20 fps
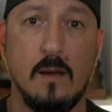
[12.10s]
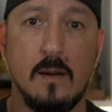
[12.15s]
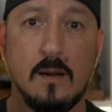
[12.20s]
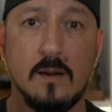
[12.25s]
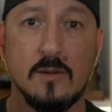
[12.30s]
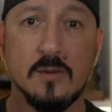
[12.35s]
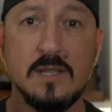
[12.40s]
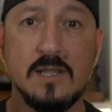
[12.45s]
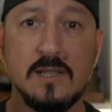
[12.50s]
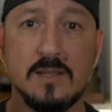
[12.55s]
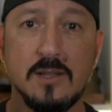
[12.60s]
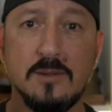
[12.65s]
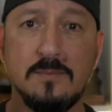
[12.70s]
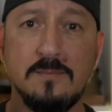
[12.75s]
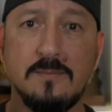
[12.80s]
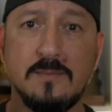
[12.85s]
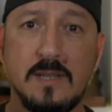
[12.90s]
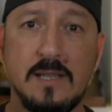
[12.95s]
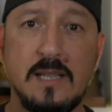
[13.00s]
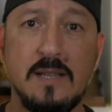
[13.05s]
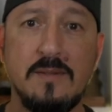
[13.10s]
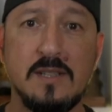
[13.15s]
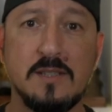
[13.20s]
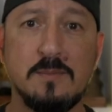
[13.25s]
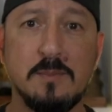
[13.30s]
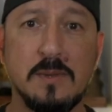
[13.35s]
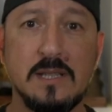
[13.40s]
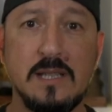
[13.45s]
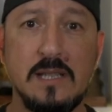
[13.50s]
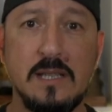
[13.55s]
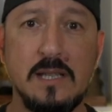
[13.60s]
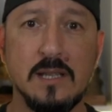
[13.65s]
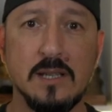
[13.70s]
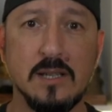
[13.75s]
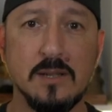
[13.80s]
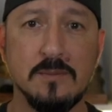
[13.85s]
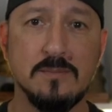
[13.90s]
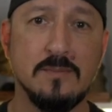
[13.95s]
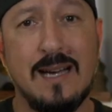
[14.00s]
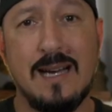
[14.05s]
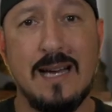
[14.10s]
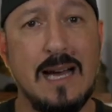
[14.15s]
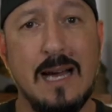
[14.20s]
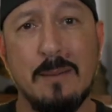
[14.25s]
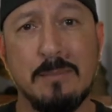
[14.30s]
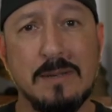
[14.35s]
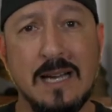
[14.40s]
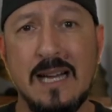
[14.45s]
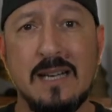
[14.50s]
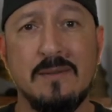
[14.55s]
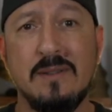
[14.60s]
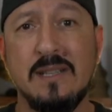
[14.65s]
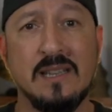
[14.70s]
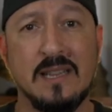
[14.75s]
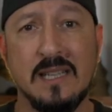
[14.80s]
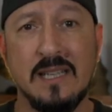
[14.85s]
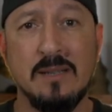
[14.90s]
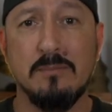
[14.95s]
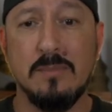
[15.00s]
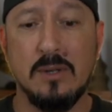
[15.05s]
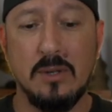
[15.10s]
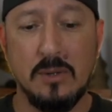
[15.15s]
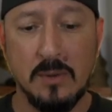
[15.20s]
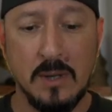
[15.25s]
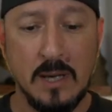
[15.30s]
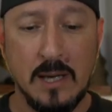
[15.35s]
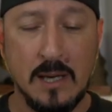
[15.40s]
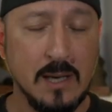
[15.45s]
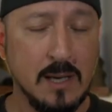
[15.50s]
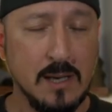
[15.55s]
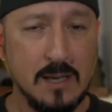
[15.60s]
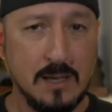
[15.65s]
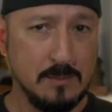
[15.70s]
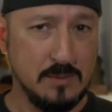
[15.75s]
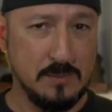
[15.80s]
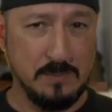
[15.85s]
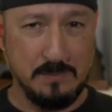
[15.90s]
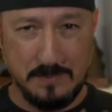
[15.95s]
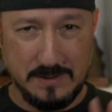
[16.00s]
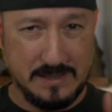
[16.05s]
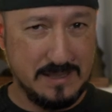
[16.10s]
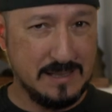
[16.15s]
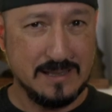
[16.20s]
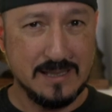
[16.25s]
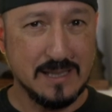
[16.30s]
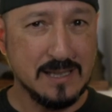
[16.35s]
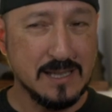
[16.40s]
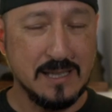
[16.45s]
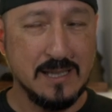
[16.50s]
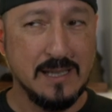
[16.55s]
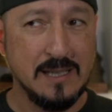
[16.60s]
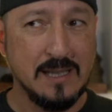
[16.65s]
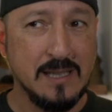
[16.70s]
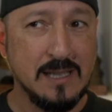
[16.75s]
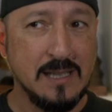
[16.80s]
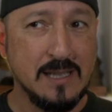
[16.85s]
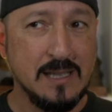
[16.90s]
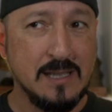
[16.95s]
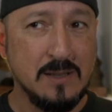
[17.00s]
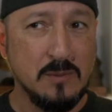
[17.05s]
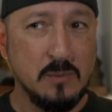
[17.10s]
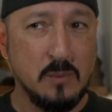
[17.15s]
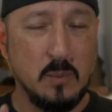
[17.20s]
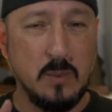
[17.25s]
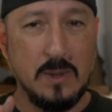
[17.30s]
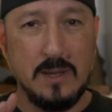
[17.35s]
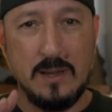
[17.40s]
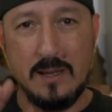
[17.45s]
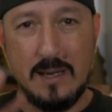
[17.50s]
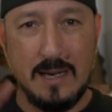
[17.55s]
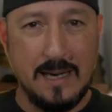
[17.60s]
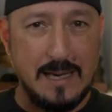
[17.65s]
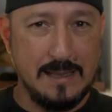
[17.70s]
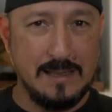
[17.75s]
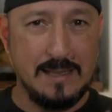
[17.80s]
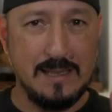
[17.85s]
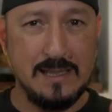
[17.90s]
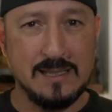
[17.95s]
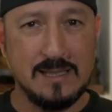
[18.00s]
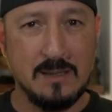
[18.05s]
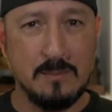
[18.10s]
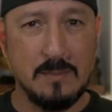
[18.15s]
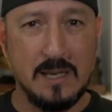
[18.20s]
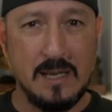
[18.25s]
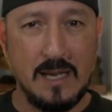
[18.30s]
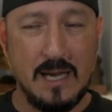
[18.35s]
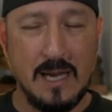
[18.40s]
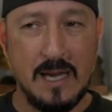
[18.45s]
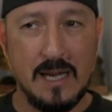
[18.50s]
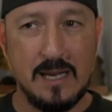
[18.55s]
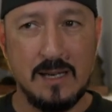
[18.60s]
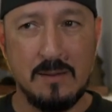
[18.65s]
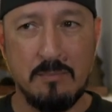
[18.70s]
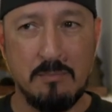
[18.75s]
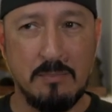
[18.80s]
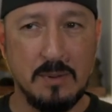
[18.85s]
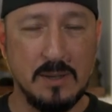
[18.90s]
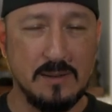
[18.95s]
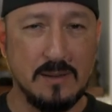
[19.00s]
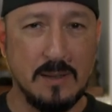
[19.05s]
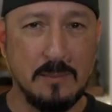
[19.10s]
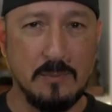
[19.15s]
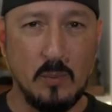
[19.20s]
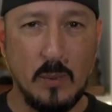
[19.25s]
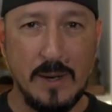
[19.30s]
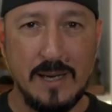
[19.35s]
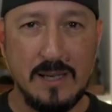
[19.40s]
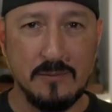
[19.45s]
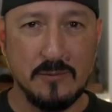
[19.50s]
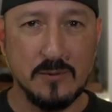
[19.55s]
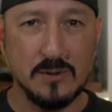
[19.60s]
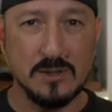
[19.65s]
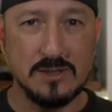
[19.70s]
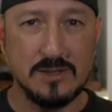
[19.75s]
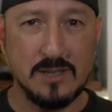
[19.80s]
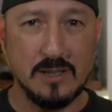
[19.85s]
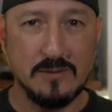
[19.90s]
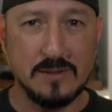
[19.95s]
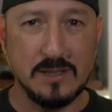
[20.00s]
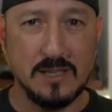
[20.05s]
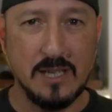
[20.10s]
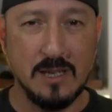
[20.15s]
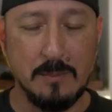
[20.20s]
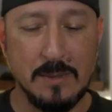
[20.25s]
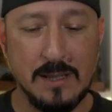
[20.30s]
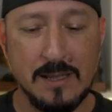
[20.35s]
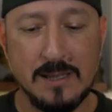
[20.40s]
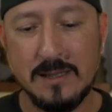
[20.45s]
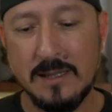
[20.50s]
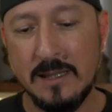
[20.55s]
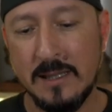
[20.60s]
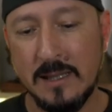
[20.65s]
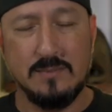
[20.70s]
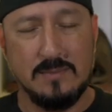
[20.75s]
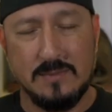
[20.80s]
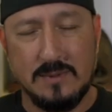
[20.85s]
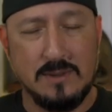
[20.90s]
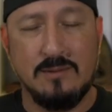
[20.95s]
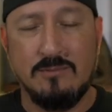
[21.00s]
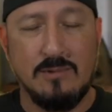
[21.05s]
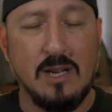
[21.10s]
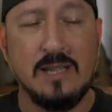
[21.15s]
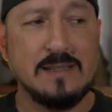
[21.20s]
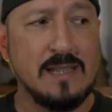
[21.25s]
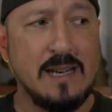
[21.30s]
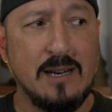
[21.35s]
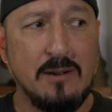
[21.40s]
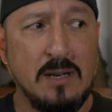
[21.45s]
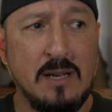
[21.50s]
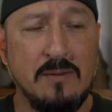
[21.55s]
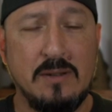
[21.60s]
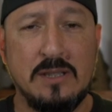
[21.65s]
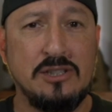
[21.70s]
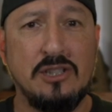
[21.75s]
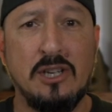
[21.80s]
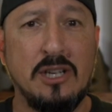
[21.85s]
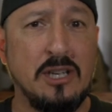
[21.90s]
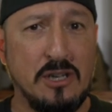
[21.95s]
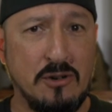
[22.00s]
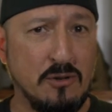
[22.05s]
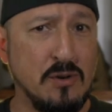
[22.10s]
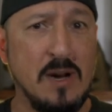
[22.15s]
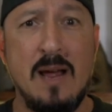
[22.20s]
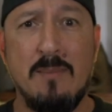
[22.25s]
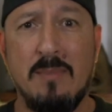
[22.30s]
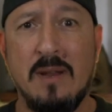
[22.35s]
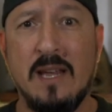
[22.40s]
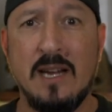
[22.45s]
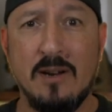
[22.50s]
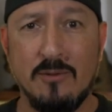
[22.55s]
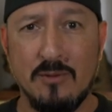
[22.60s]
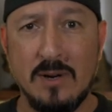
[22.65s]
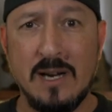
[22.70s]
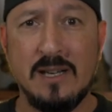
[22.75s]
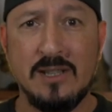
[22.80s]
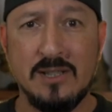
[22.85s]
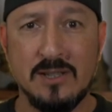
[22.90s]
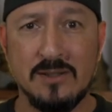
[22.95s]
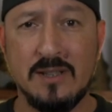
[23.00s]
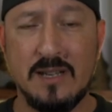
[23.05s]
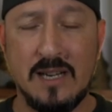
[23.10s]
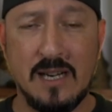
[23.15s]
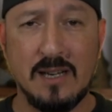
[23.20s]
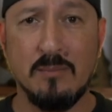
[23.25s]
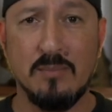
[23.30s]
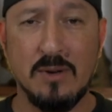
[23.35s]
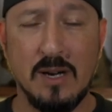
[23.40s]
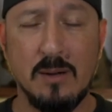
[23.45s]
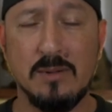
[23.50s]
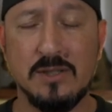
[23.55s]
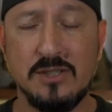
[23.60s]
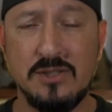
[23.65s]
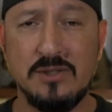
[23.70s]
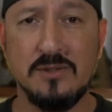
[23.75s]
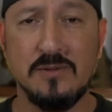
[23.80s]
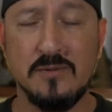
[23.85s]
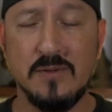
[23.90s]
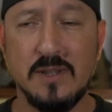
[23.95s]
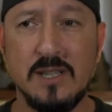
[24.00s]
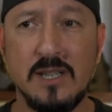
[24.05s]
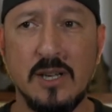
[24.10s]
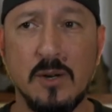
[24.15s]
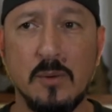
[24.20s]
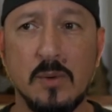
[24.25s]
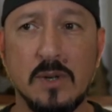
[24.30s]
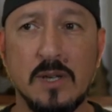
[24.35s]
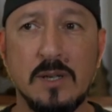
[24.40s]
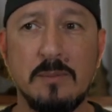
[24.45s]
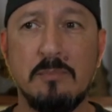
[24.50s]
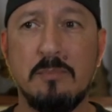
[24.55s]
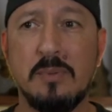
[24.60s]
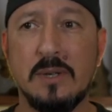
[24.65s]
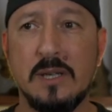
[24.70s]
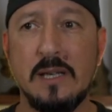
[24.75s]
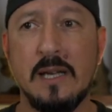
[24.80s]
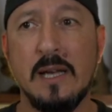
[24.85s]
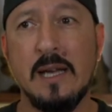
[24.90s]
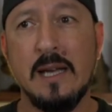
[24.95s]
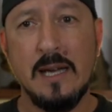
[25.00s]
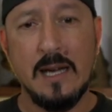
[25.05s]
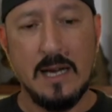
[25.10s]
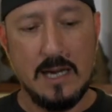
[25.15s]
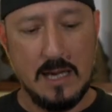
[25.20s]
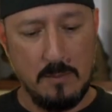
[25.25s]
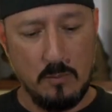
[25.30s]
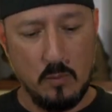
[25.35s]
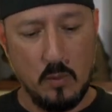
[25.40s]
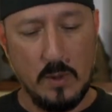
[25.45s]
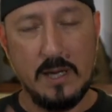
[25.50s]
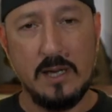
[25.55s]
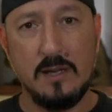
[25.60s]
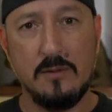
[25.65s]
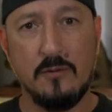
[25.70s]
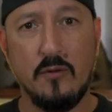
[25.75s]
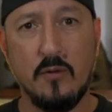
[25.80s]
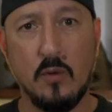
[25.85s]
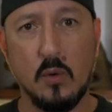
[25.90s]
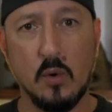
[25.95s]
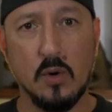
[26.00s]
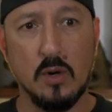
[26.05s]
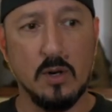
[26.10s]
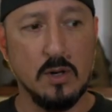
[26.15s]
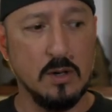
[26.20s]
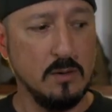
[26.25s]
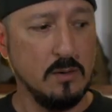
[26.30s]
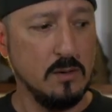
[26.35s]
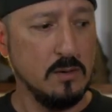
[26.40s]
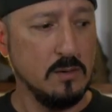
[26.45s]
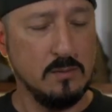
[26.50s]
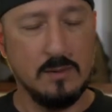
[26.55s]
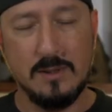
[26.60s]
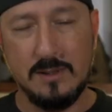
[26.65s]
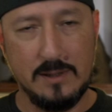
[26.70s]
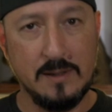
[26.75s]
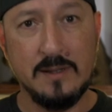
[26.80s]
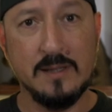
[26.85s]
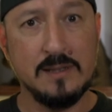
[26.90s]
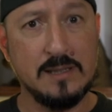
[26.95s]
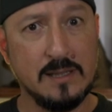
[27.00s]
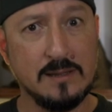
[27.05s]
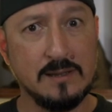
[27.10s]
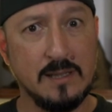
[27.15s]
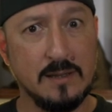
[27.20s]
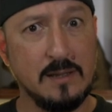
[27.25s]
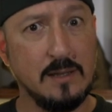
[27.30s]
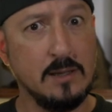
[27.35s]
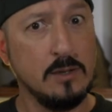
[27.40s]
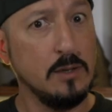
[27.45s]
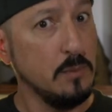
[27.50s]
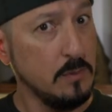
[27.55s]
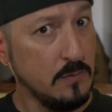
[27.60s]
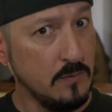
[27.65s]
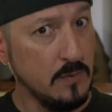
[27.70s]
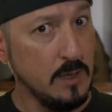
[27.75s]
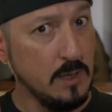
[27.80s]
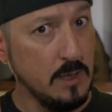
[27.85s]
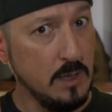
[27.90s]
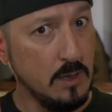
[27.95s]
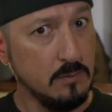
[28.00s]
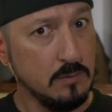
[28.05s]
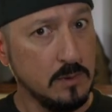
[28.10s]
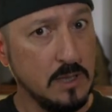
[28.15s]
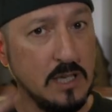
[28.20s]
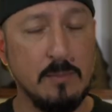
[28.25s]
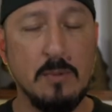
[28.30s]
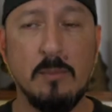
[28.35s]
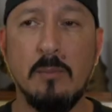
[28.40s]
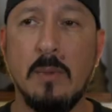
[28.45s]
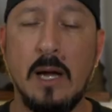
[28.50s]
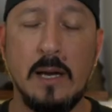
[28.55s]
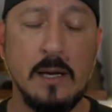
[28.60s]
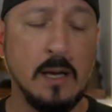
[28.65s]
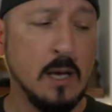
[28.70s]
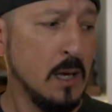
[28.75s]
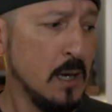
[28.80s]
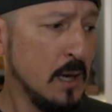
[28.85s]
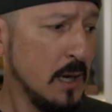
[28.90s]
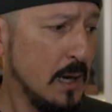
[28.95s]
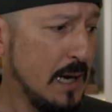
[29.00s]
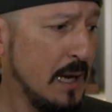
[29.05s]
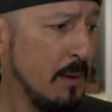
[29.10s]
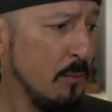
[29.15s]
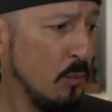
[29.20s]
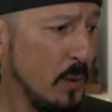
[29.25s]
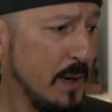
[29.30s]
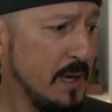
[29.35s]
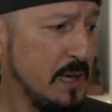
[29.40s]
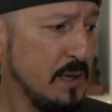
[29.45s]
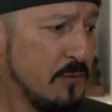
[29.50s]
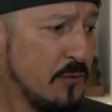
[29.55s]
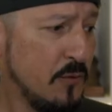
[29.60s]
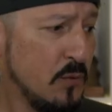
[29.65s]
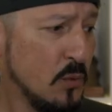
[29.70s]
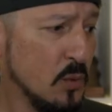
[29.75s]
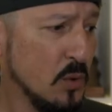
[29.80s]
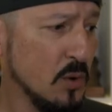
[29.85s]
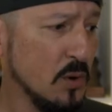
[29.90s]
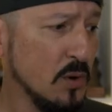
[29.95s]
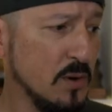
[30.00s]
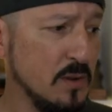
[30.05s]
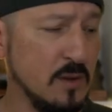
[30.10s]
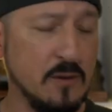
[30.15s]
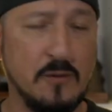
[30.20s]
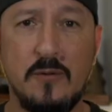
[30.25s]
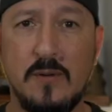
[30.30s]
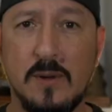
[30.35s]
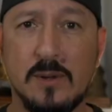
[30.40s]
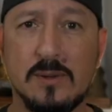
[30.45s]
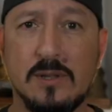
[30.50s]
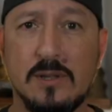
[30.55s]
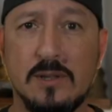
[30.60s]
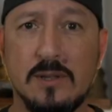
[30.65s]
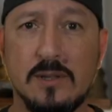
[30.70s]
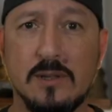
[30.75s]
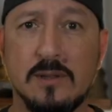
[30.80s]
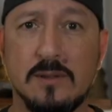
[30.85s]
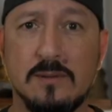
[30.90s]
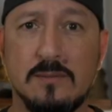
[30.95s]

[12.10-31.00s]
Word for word: Greetings all, the D V S Monkey here. I'm kind of in limbo. I'm stuck with ideas in my head, but I'm waiting for stuff to come in. Not that I don't have a ton of crap laying around here that I could probably shoot a video on, but I'm waiting for, and, and this has nothing to do with video, keep in mind, I'm waiting for the filter